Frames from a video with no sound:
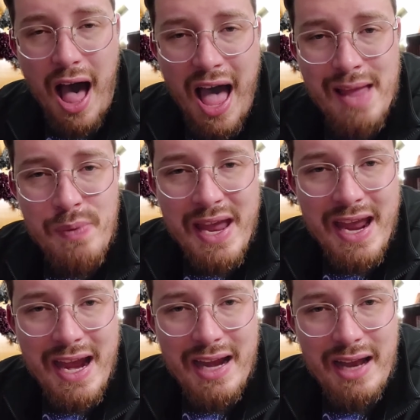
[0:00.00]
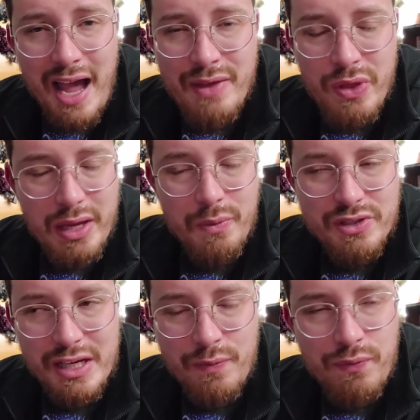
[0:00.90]
I paid, I think it
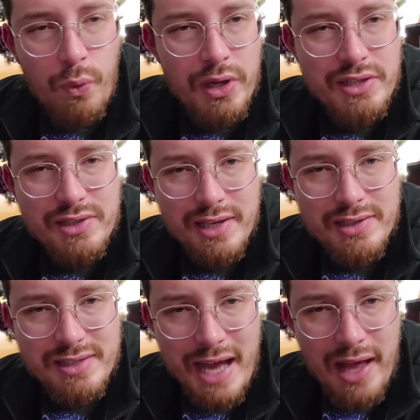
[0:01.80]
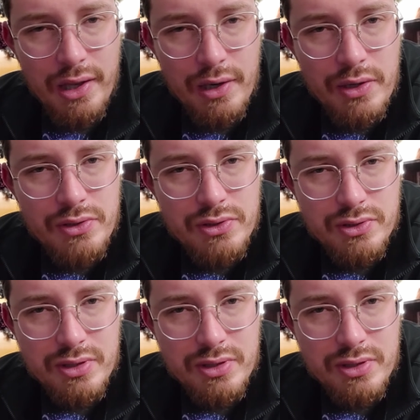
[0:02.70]
was like $46,